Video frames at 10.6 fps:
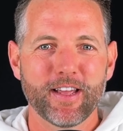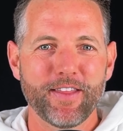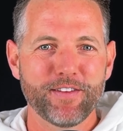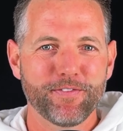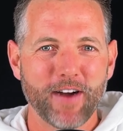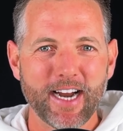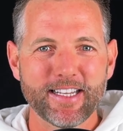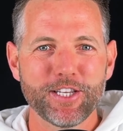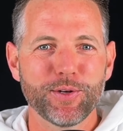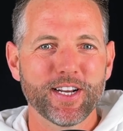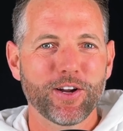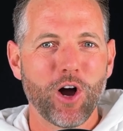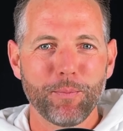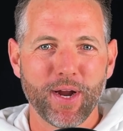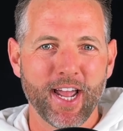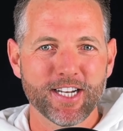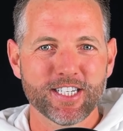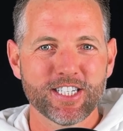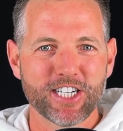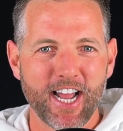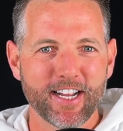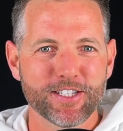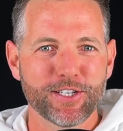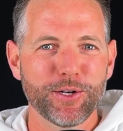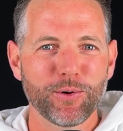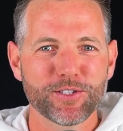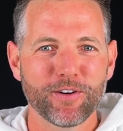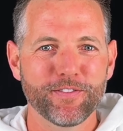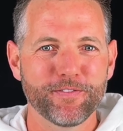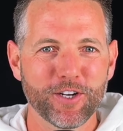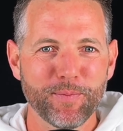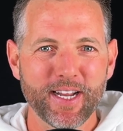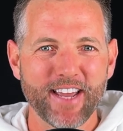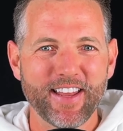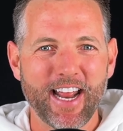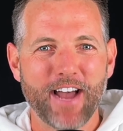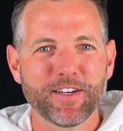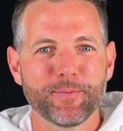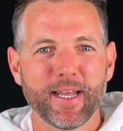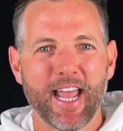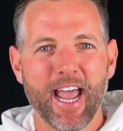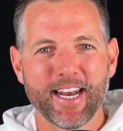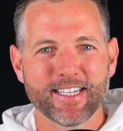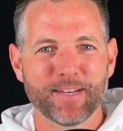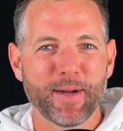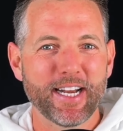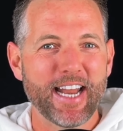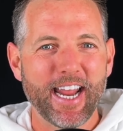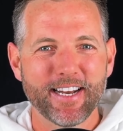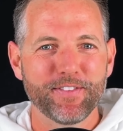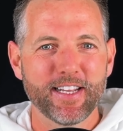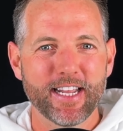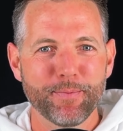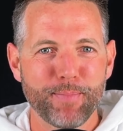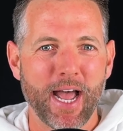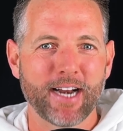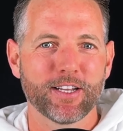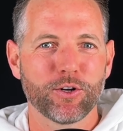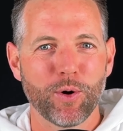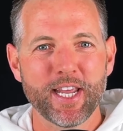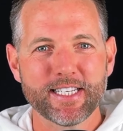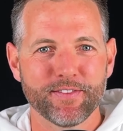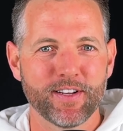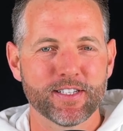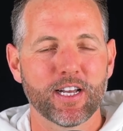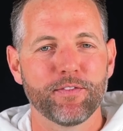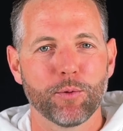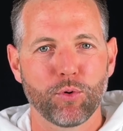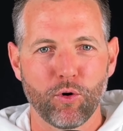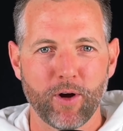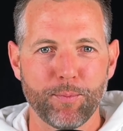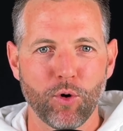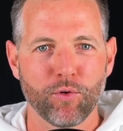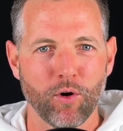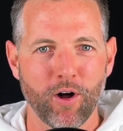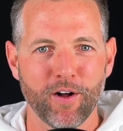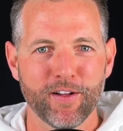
And then finally, you did a comprehension check so you don't start filming and then having to make edits that might negatively impact the cohesiveness of your program overall.